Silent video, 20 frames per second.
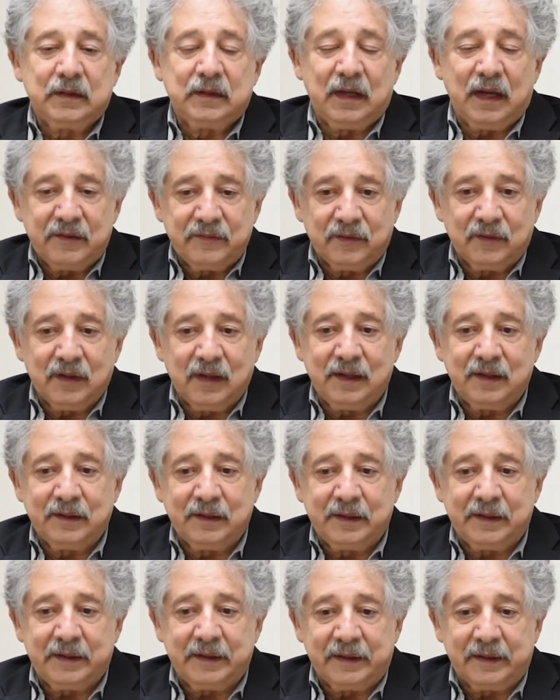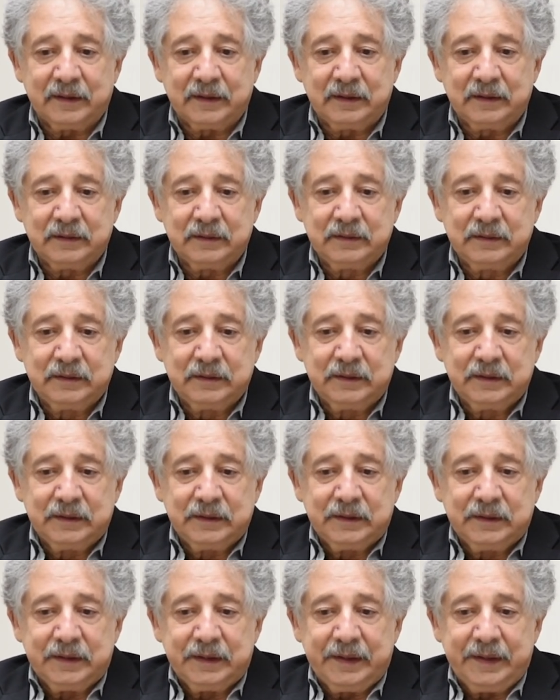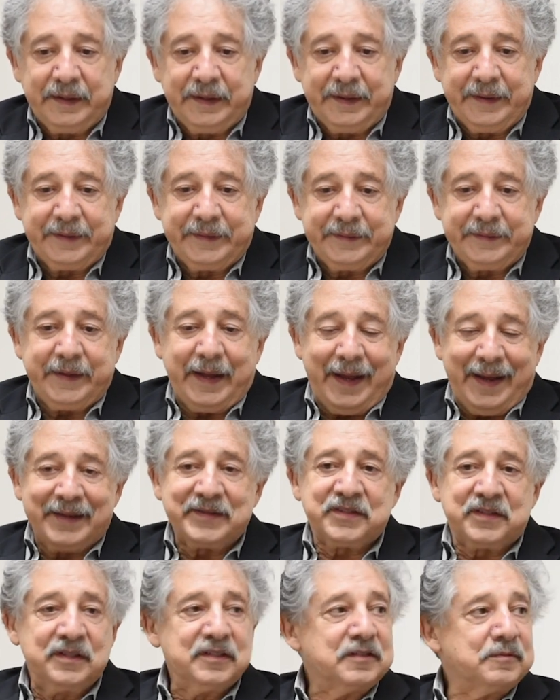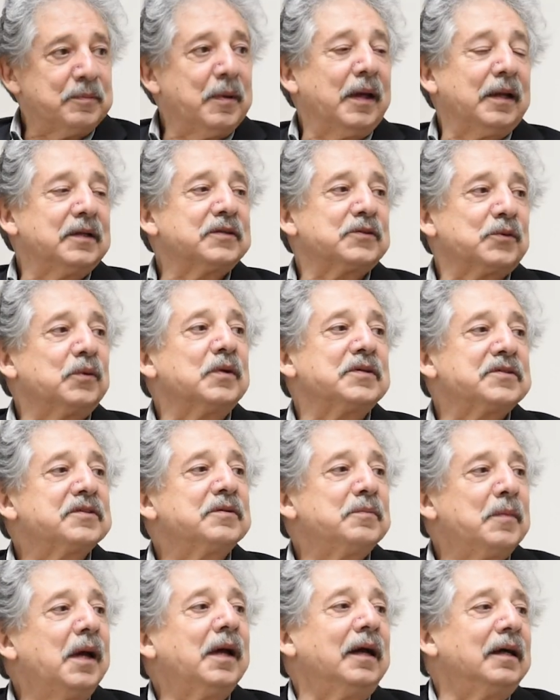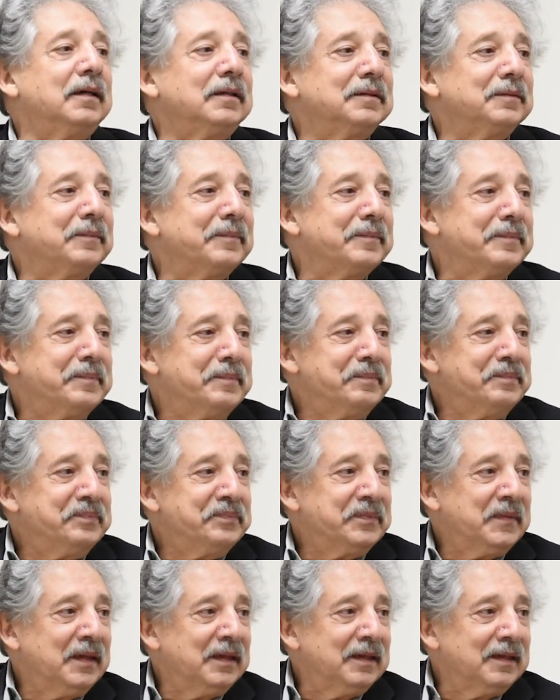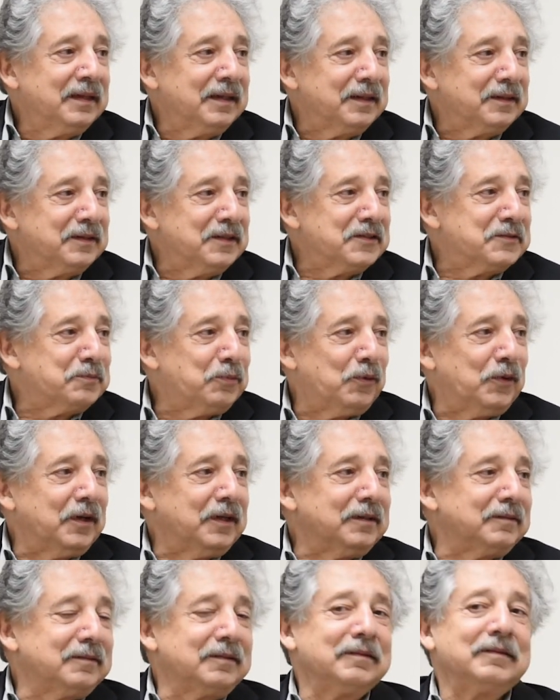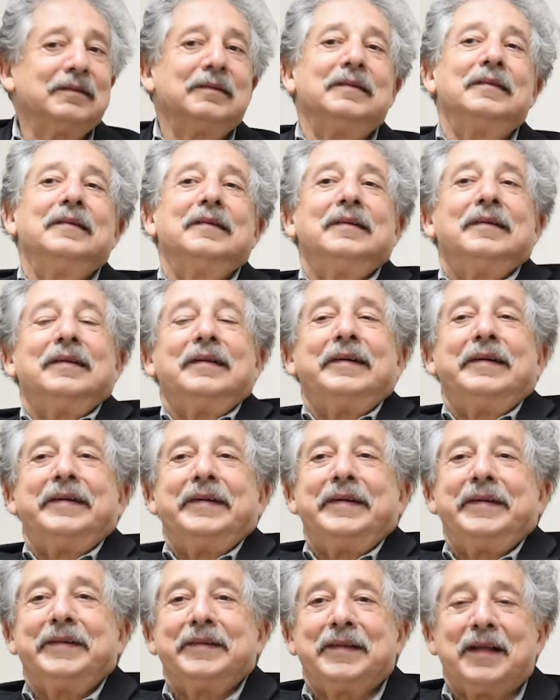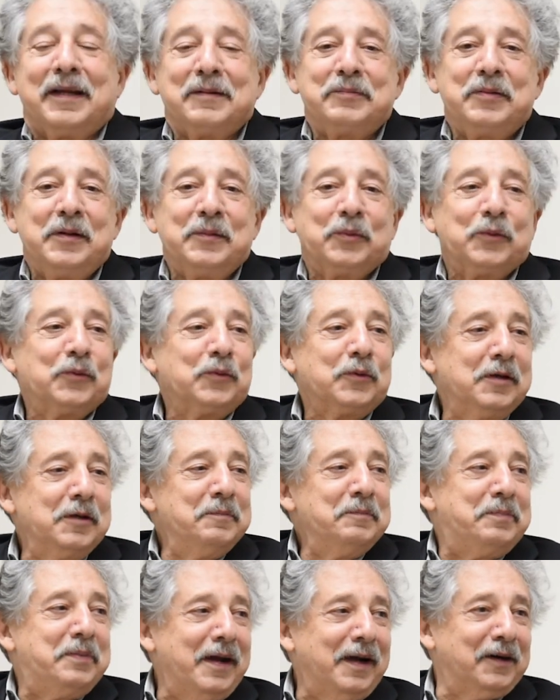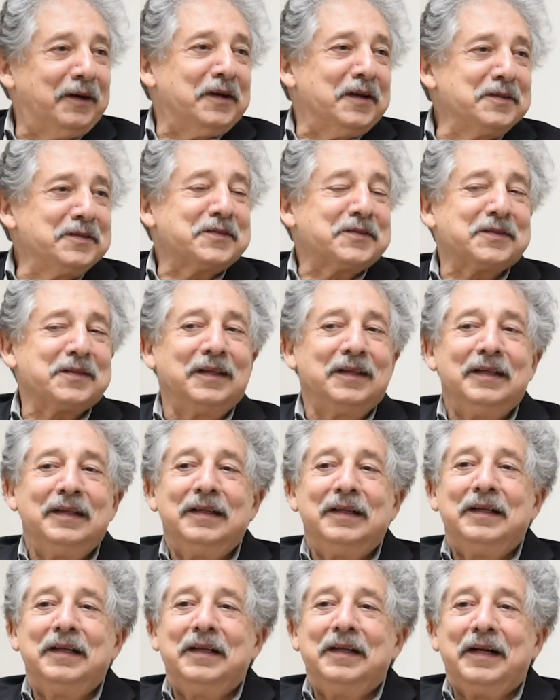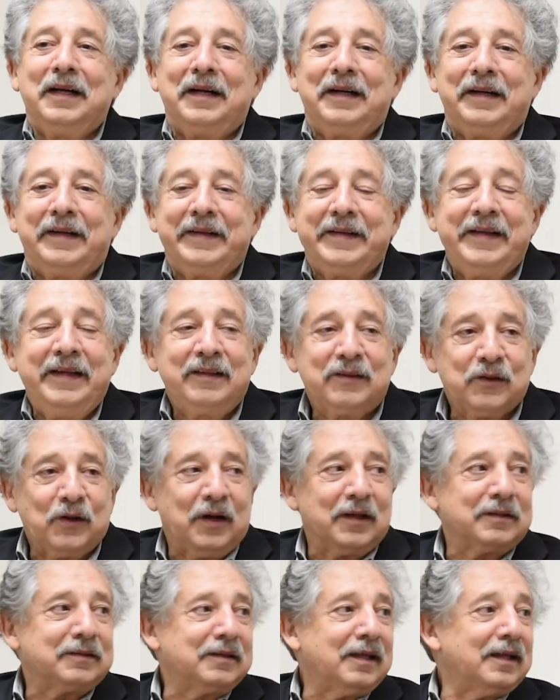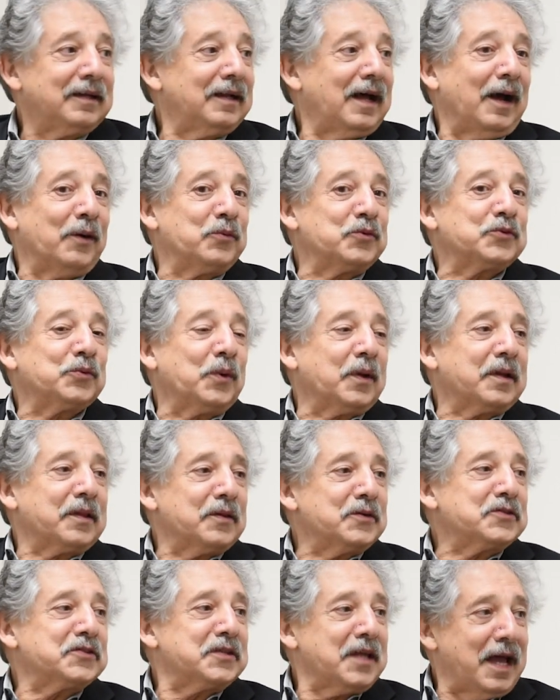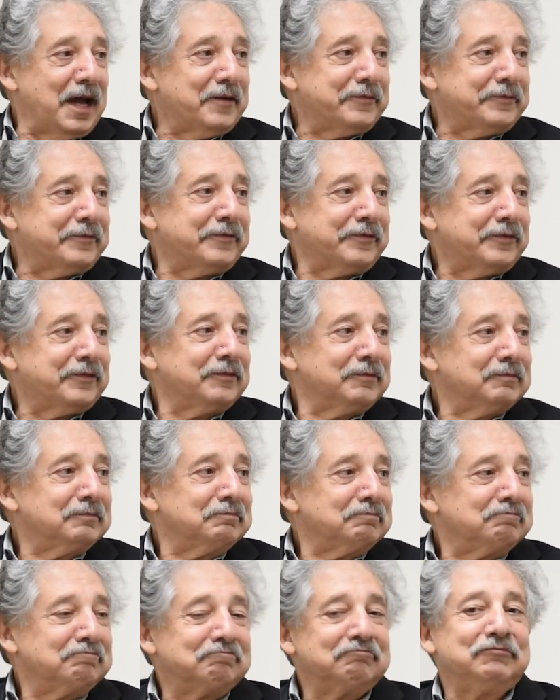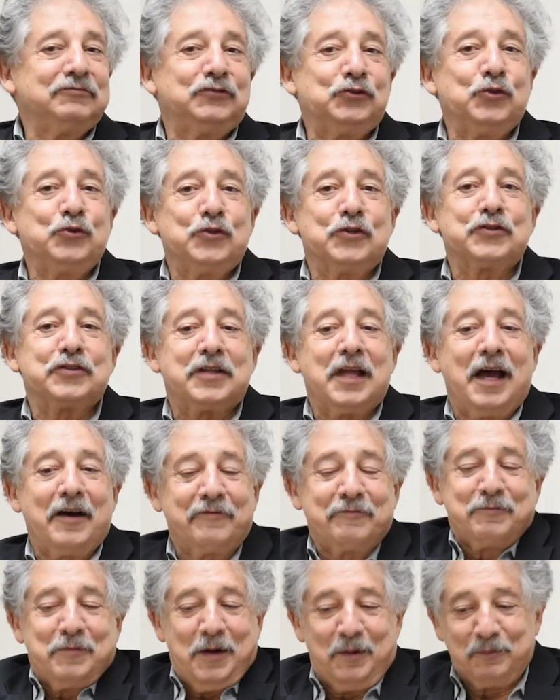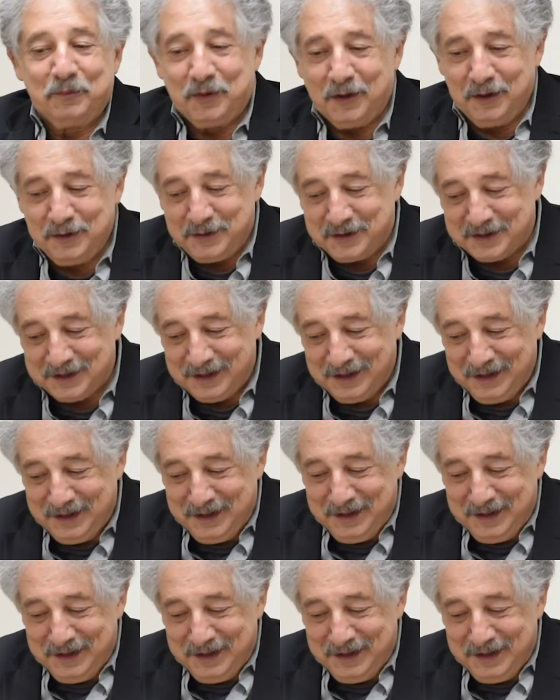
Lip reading: gave Elena a hug, and asked in Spanish, "Where's the mayor?" At this point, a lot of people were embarrassed. He thought that I was one of their junior staff members.